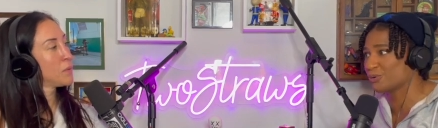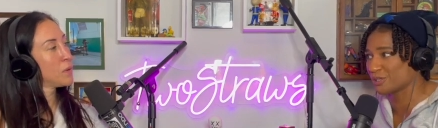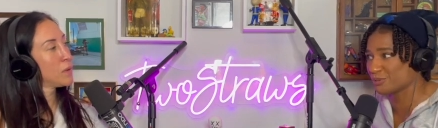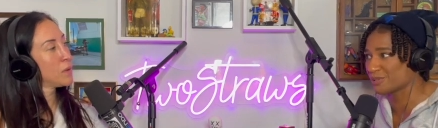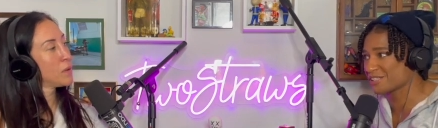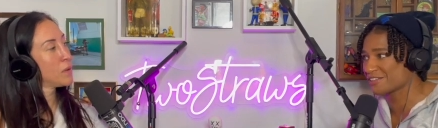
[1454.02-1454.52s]

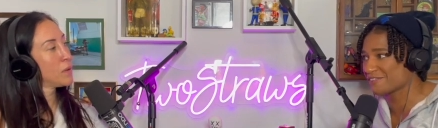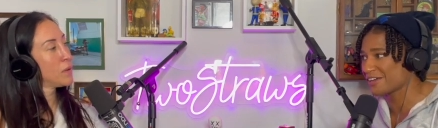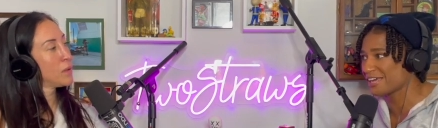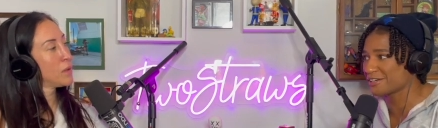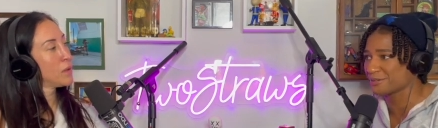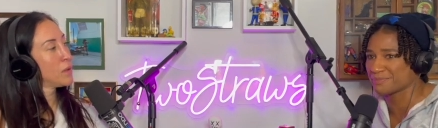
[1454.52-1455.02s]
Speaker 1: he wants to
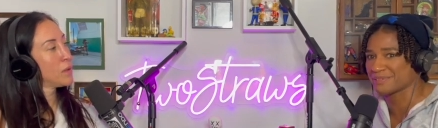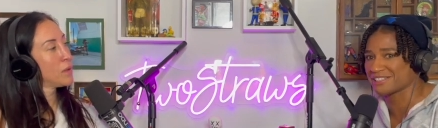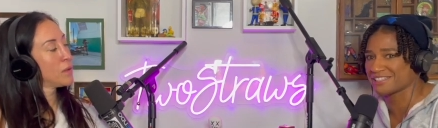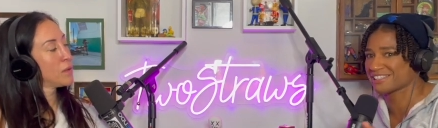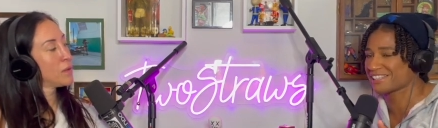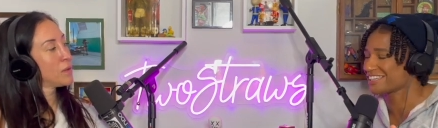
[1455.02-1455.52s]
fight him
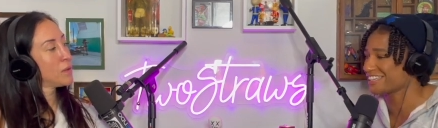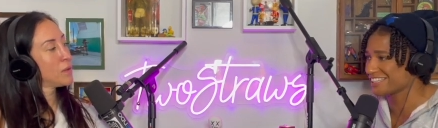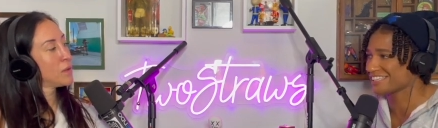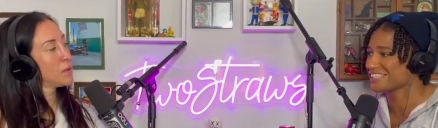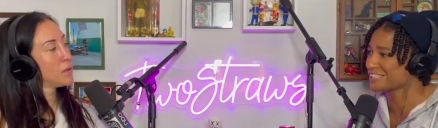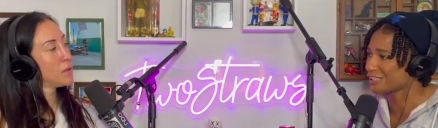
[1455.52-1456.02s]
but just like
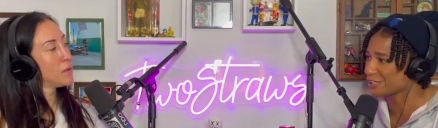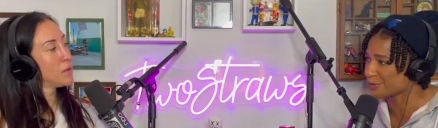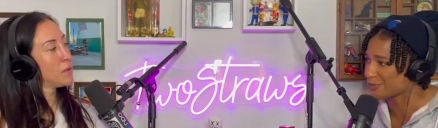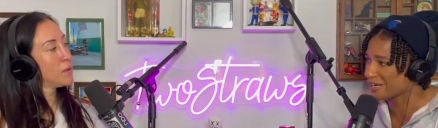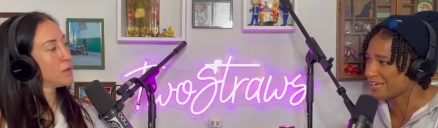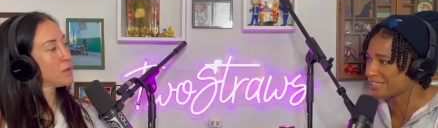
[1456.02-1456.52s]
in a
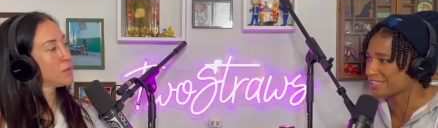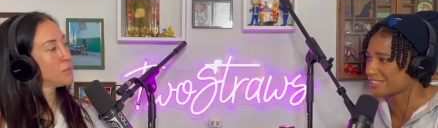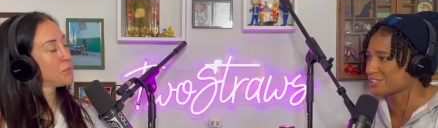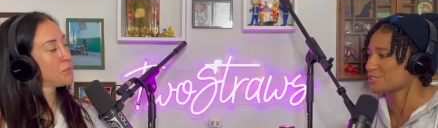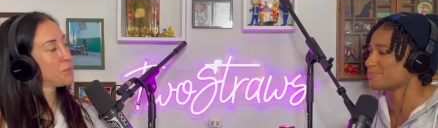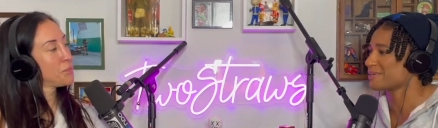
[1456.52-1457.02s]
silly way
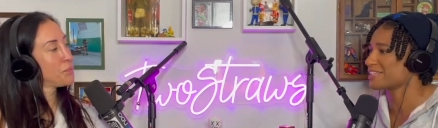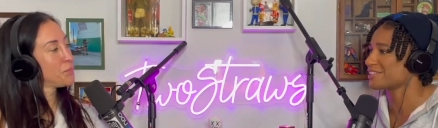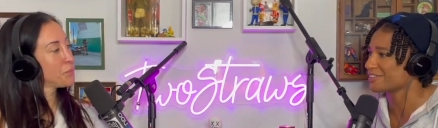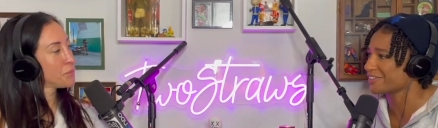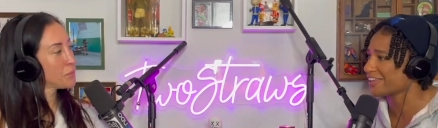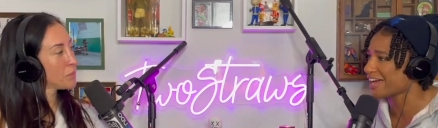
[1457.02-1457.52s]
that just
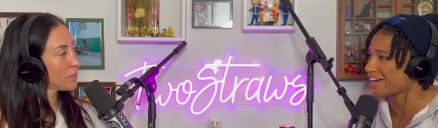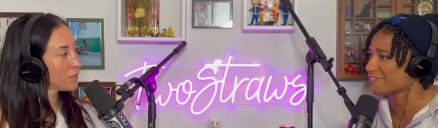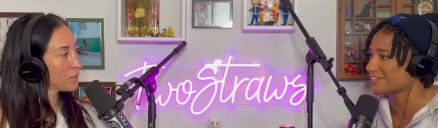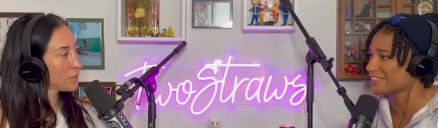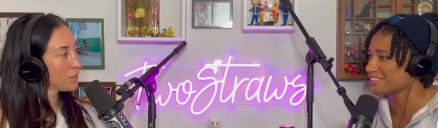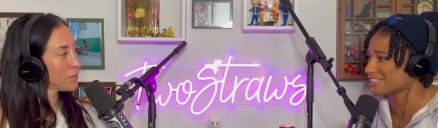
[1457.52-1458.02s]
makes you
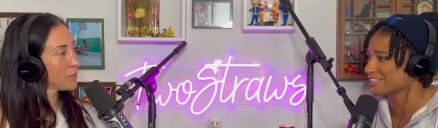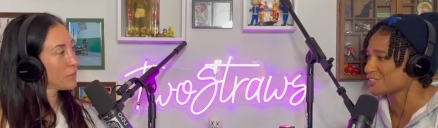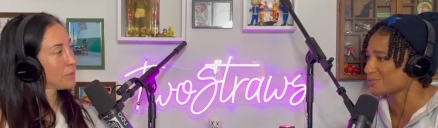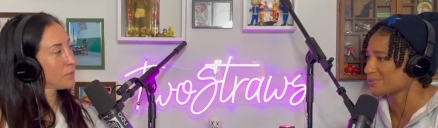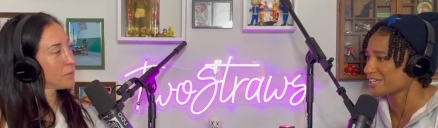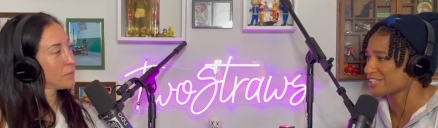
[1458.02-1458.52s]
laugh at a
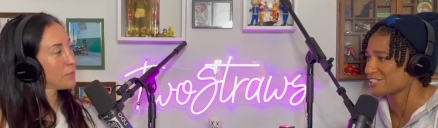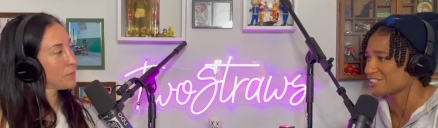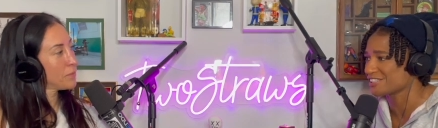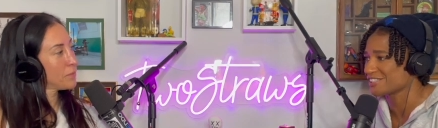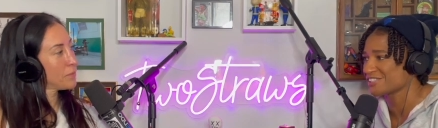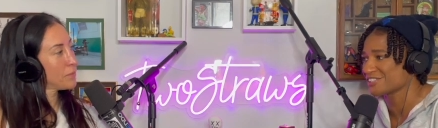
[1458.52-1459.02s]

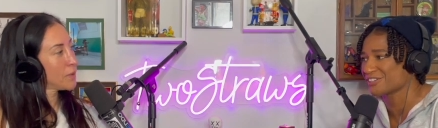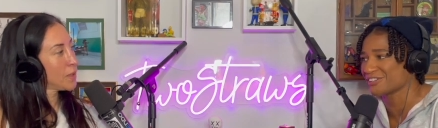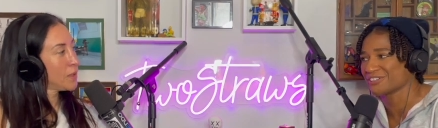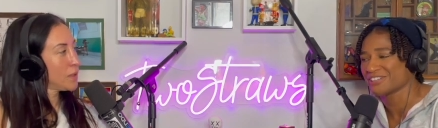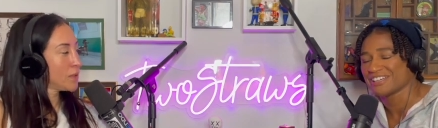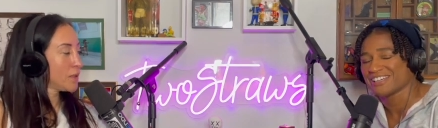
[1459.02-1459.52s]
situation
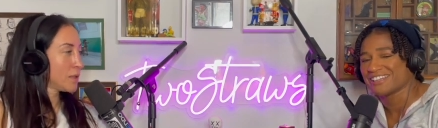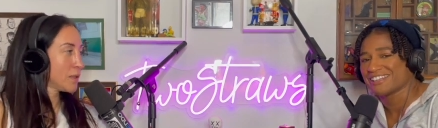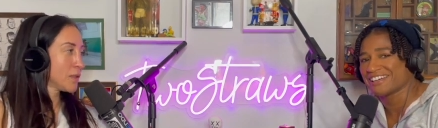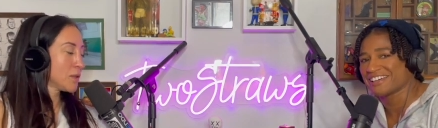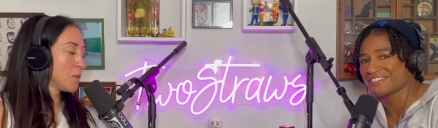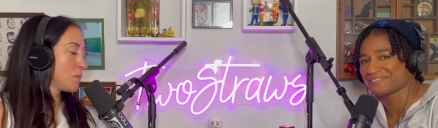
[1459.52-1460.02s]
so
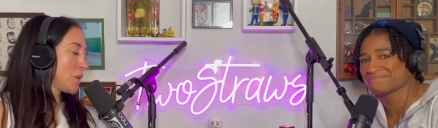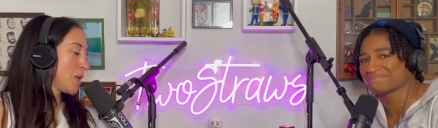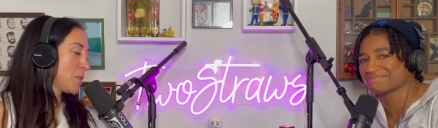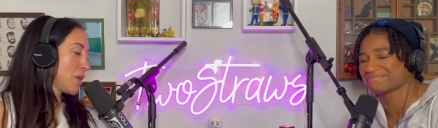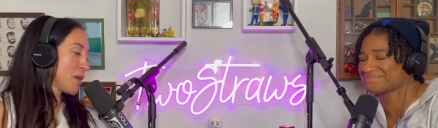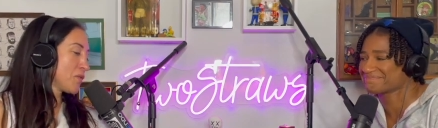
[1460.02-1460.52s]
no, yeah
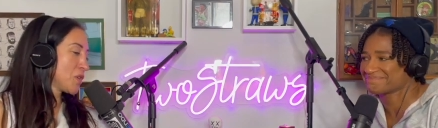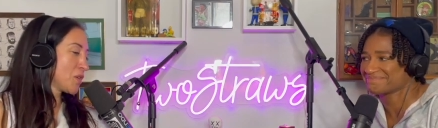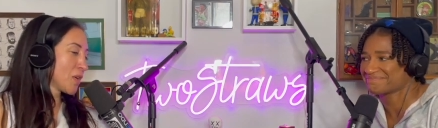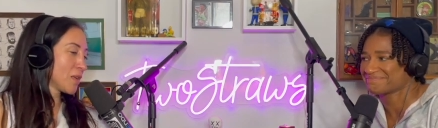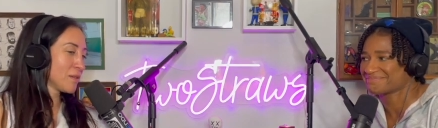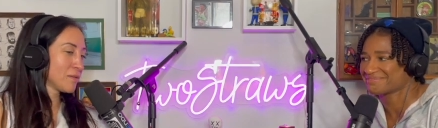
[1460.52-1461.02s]
Speaker 2: maybe after
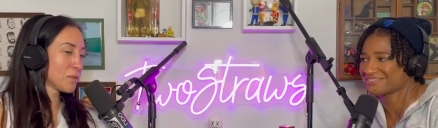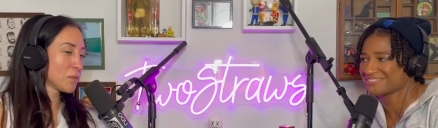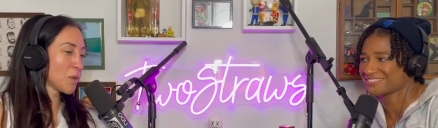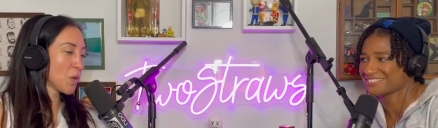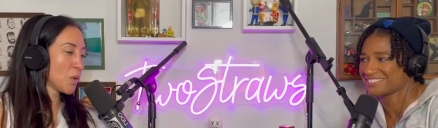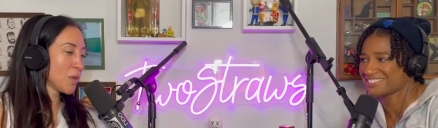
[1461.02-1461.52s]
you get
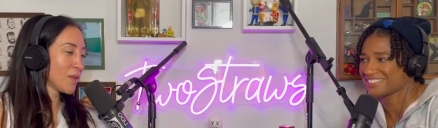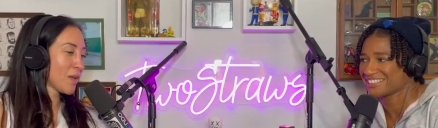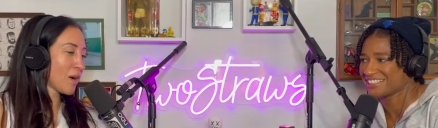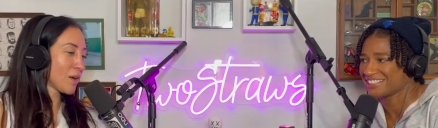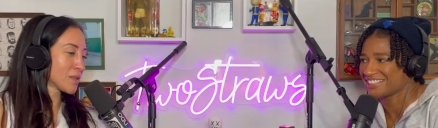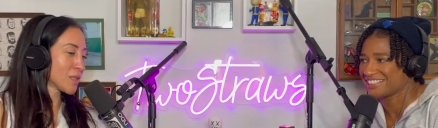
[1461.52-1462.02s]
rode in
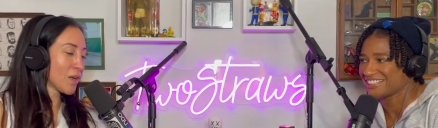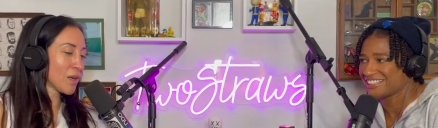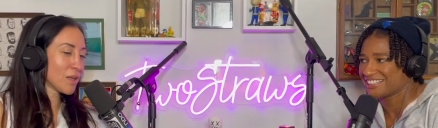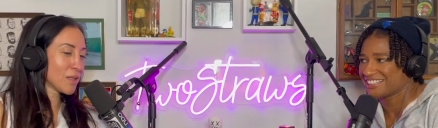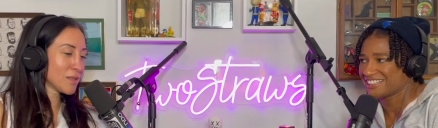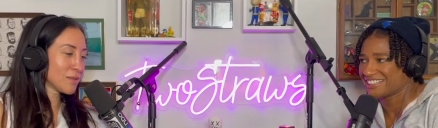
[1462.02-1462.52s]
the
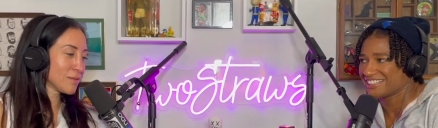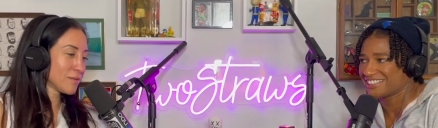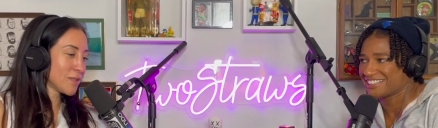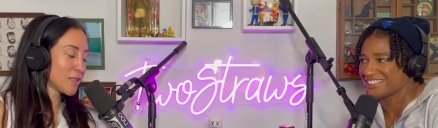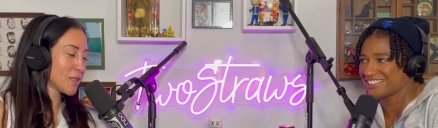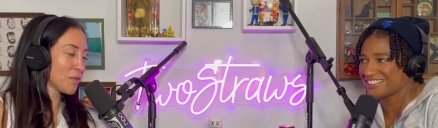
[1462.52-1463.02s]
octagon
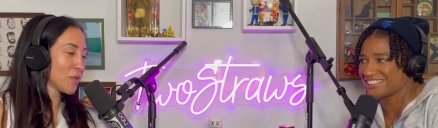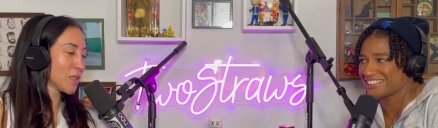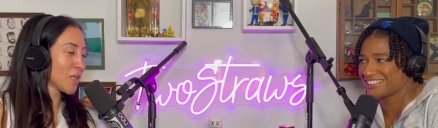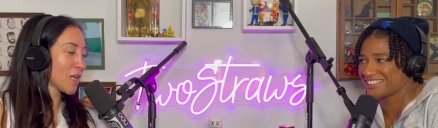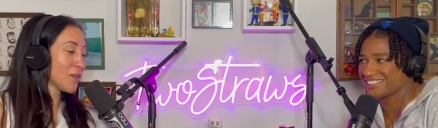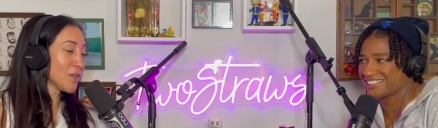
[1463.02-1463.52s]
and stuff
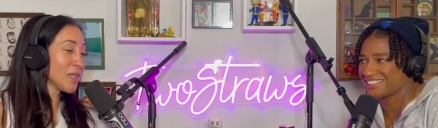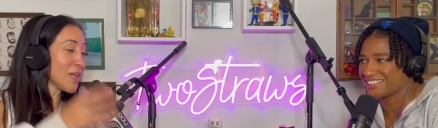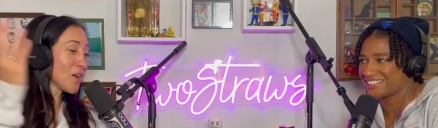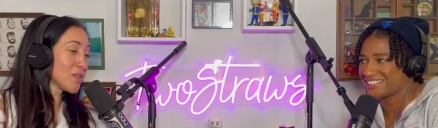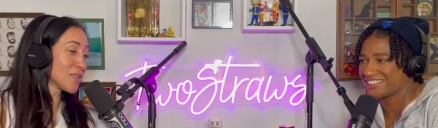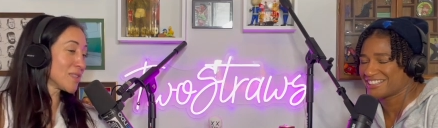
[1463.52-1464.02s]
like that
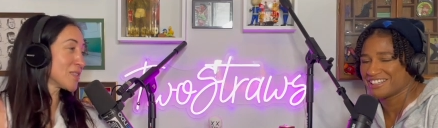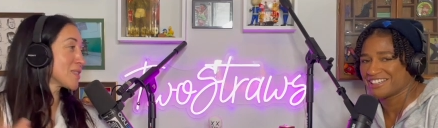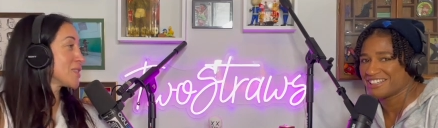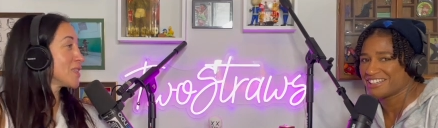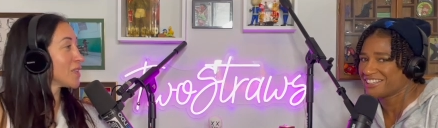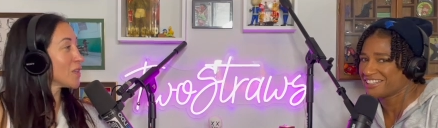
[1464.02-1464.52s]
everything else it
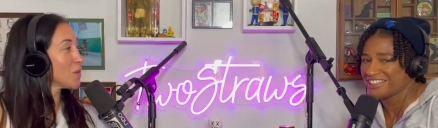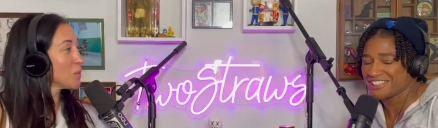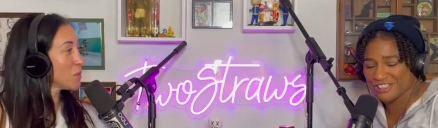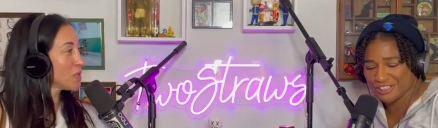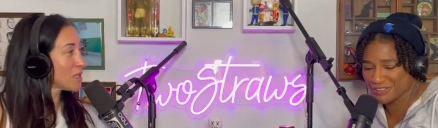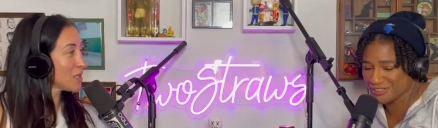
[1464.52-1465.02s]
just you know
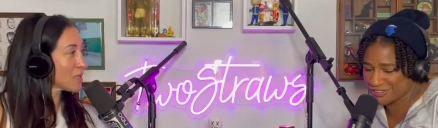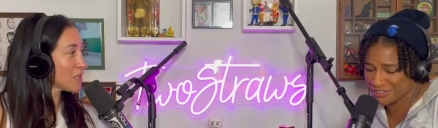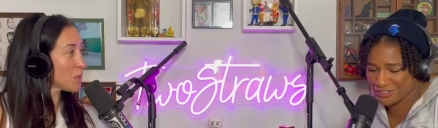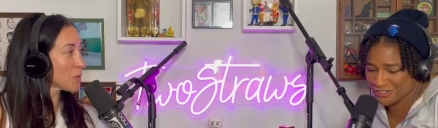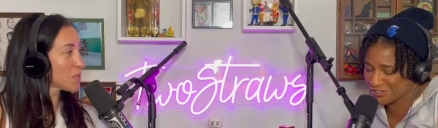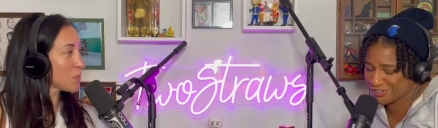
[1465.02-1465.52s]
puts you,
Speaker 1: things
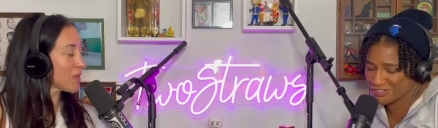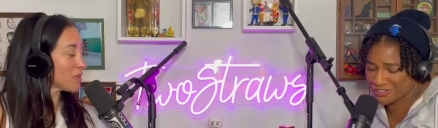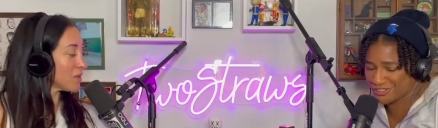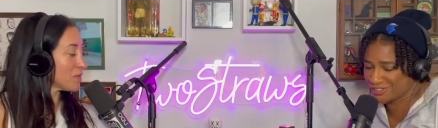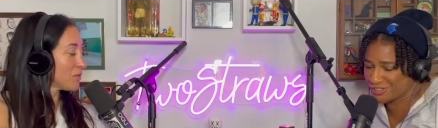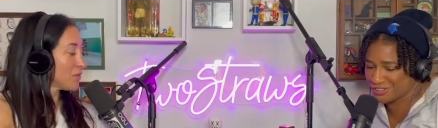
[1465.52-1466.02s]
into perspective